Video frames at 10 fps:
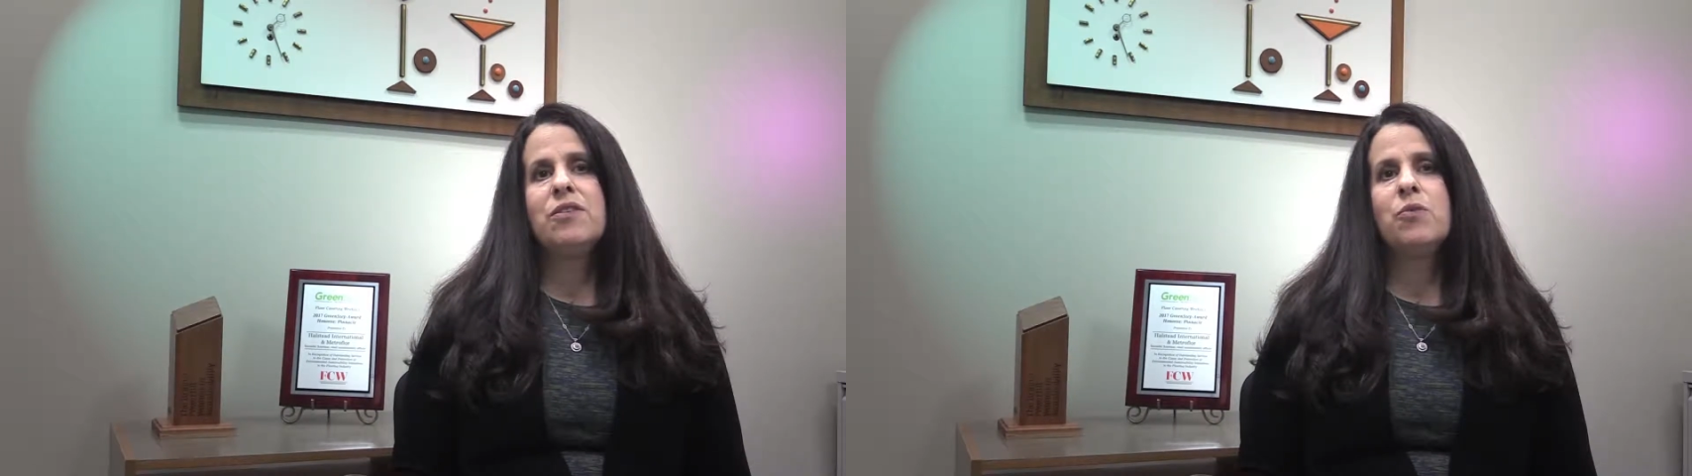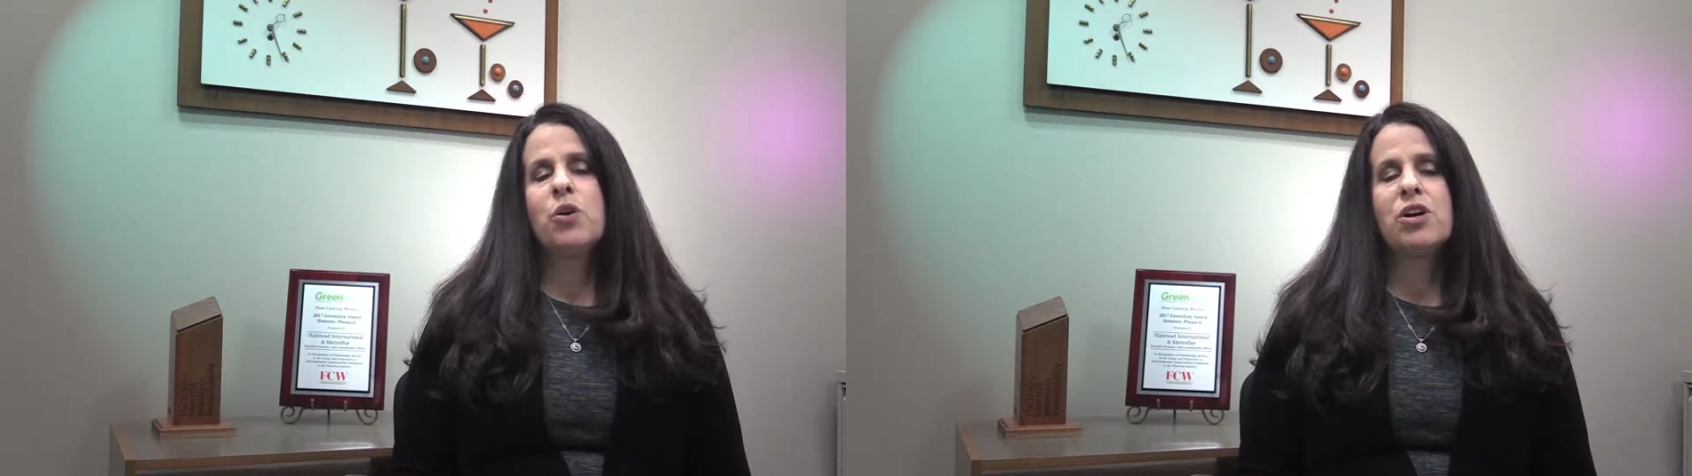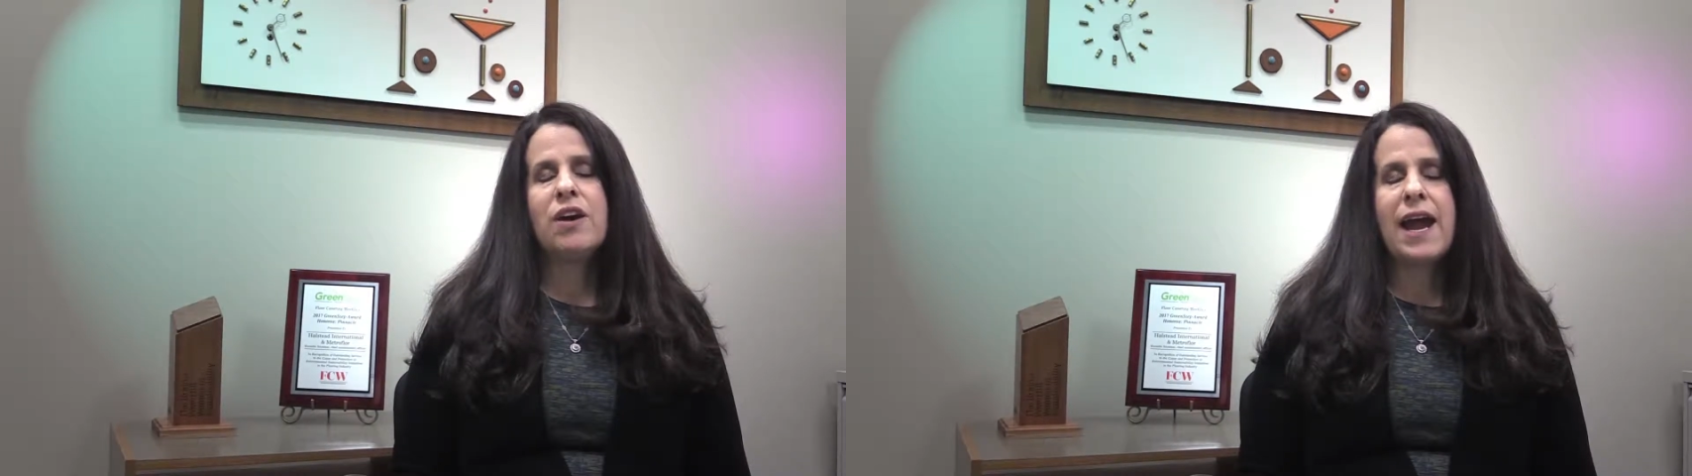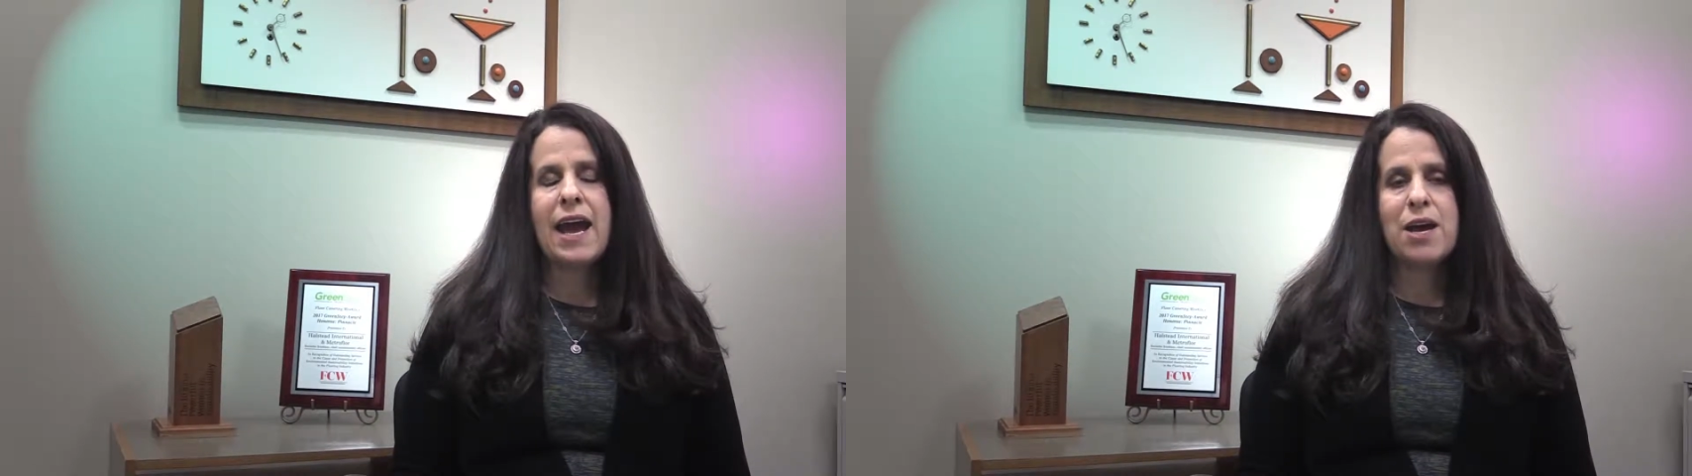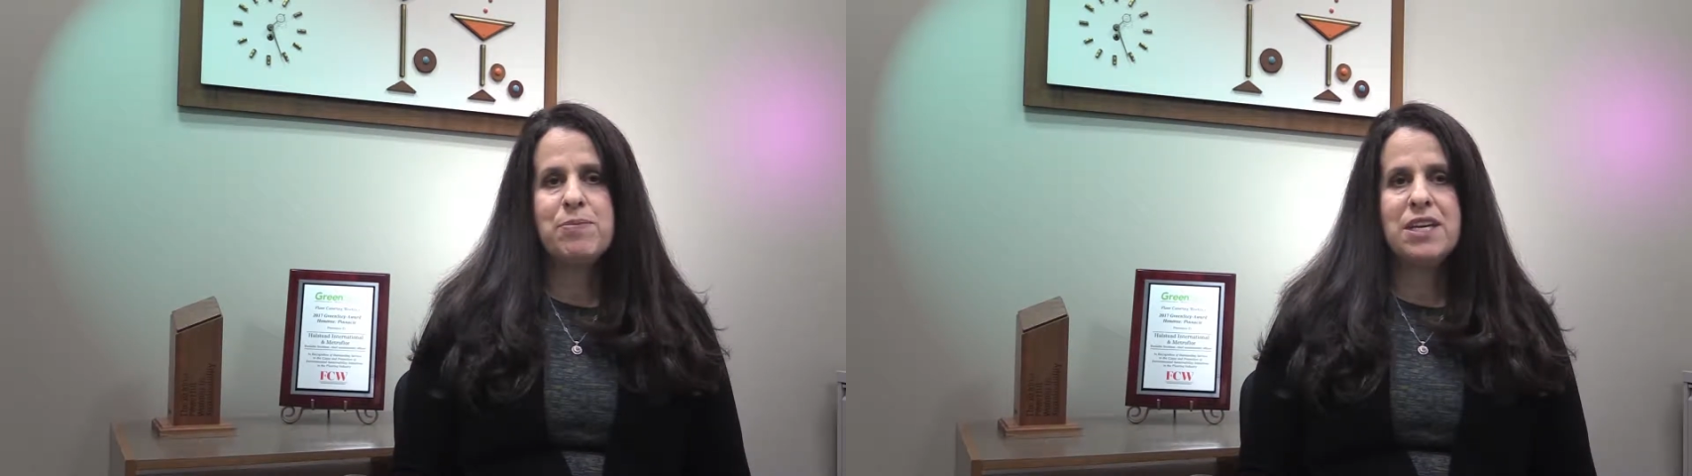worker
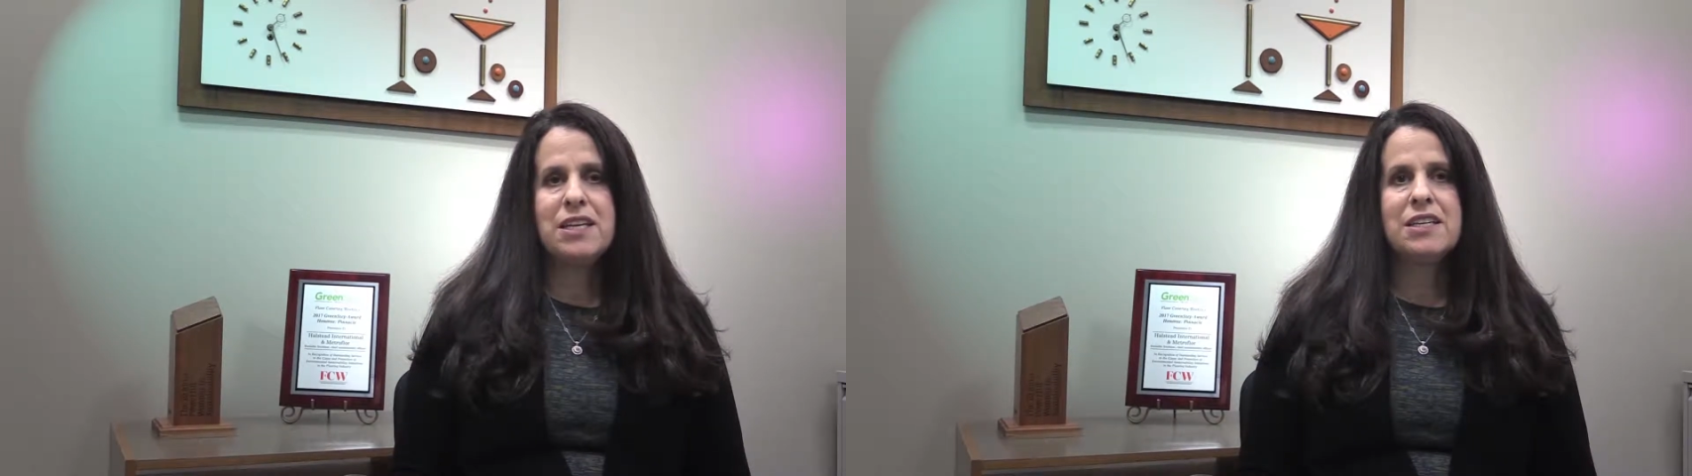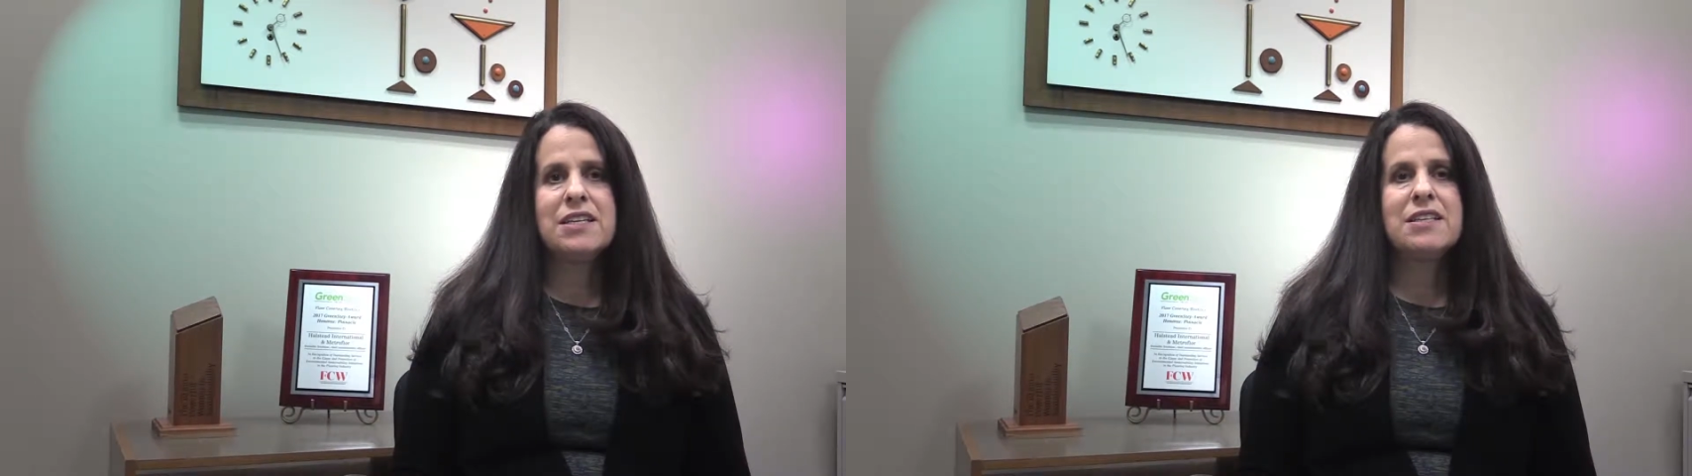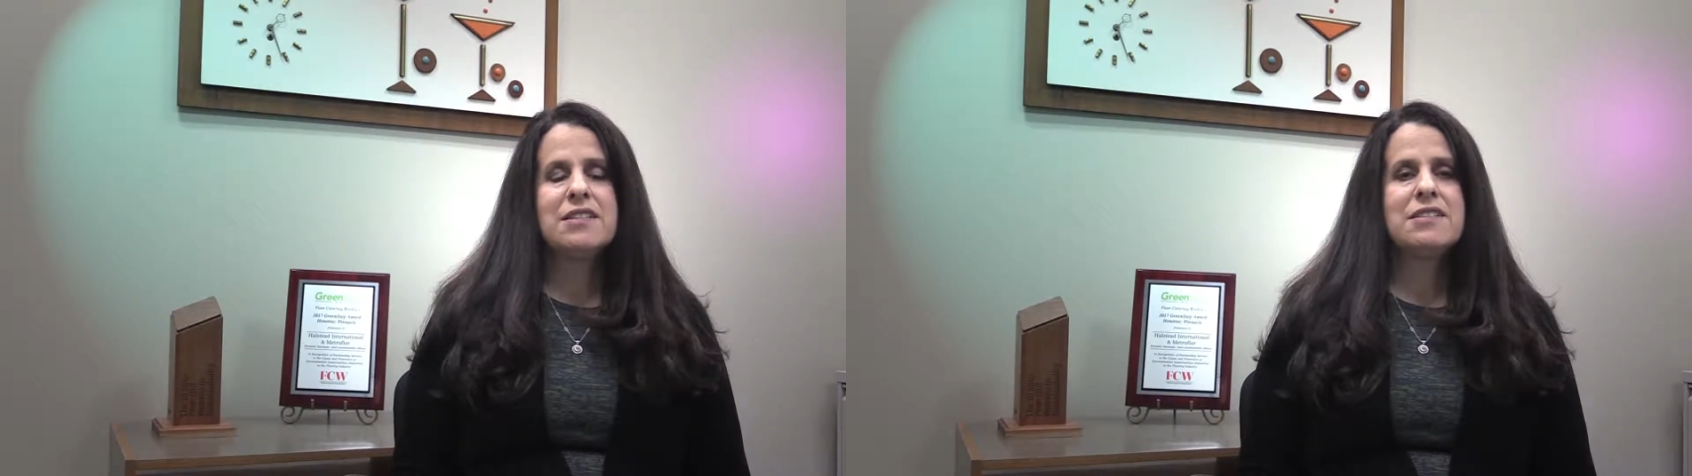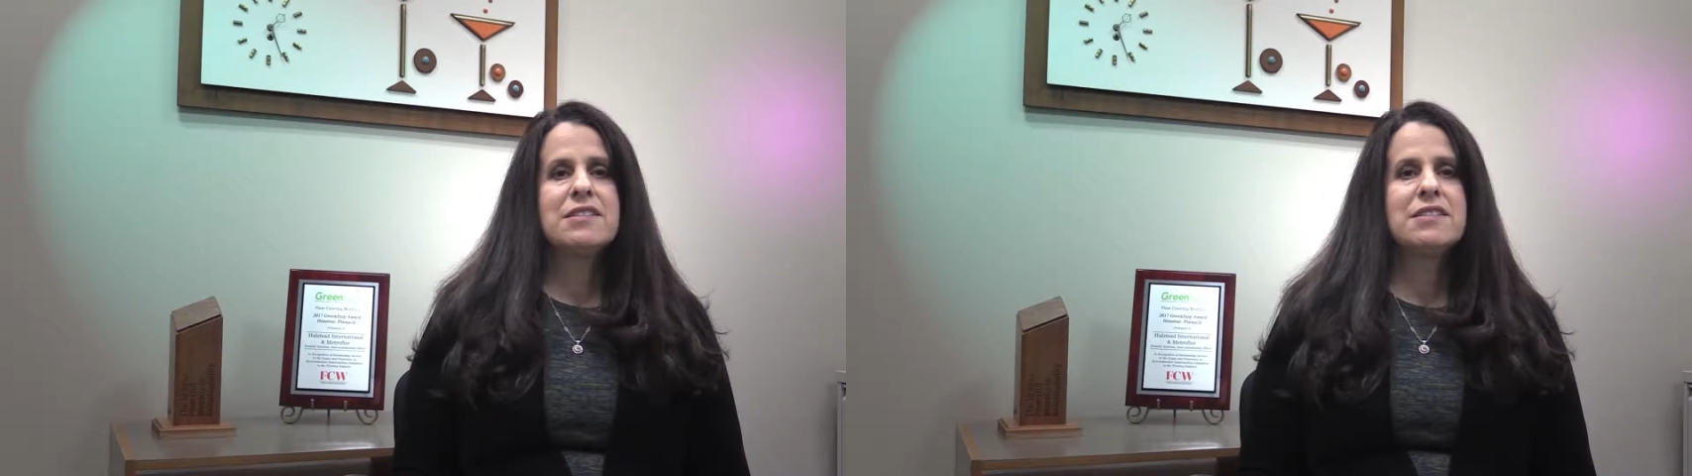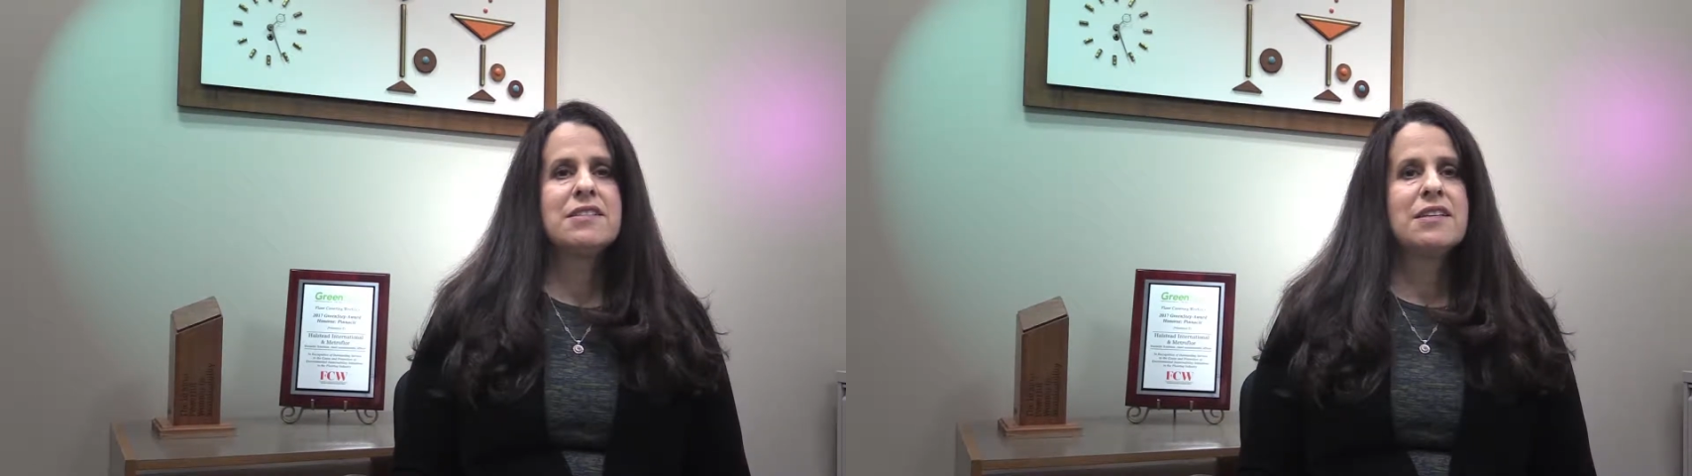
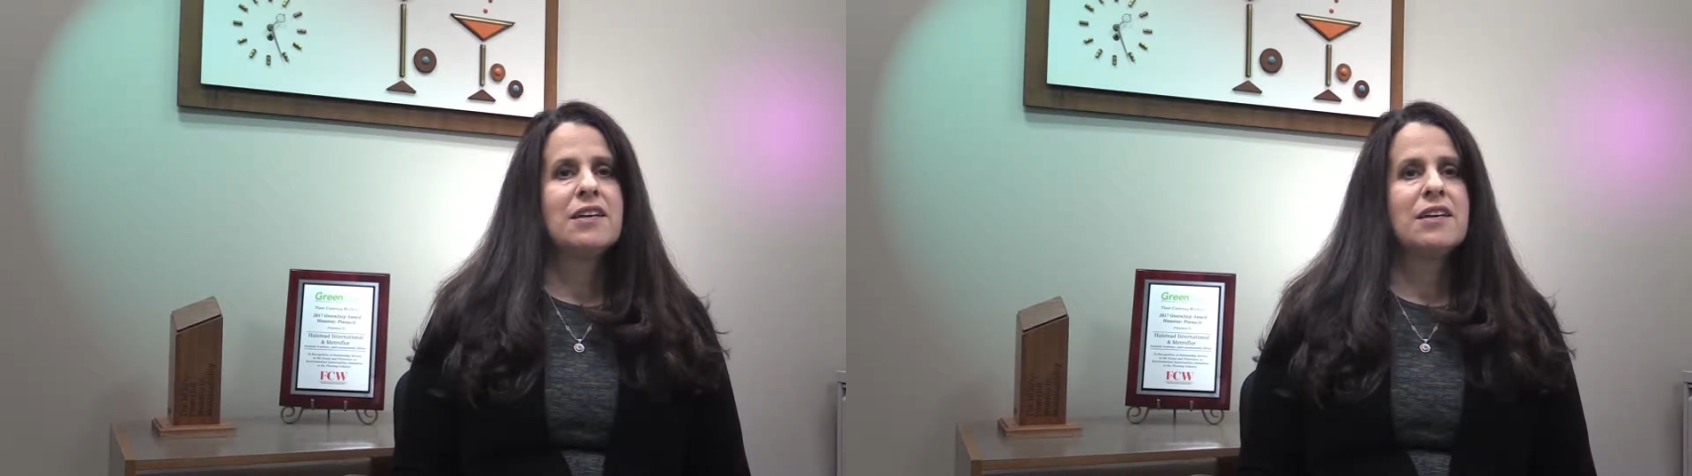happiness,